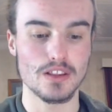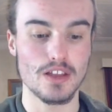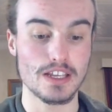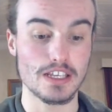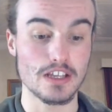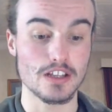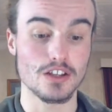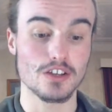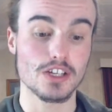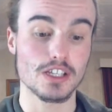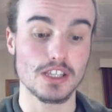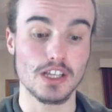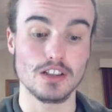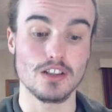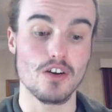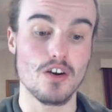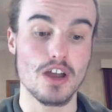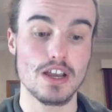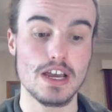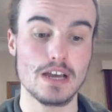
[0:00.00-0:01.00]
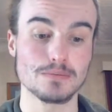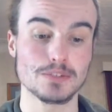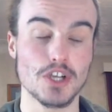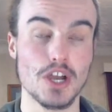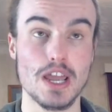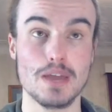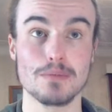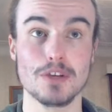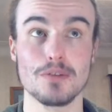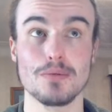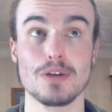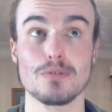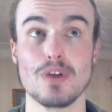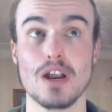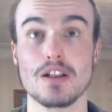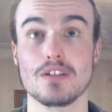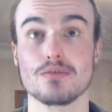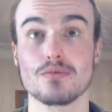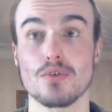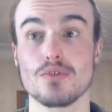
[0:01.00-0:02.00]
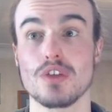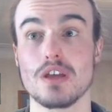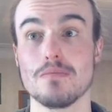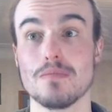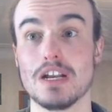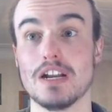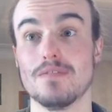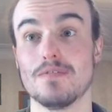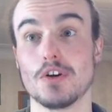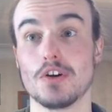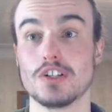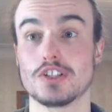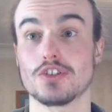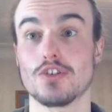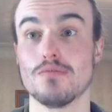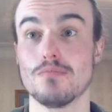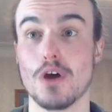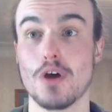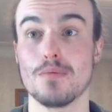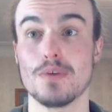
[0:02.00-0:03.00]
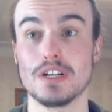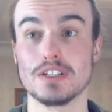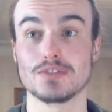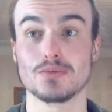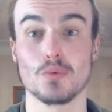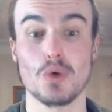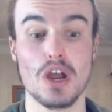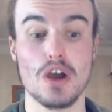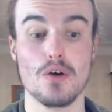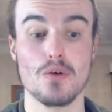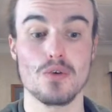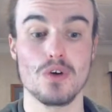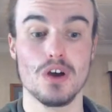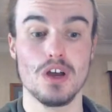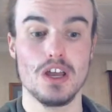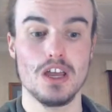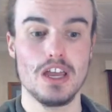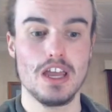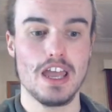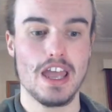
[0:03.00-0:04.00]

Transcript: Like you look at the lineups, I am going to be running through them in a very short moment as well.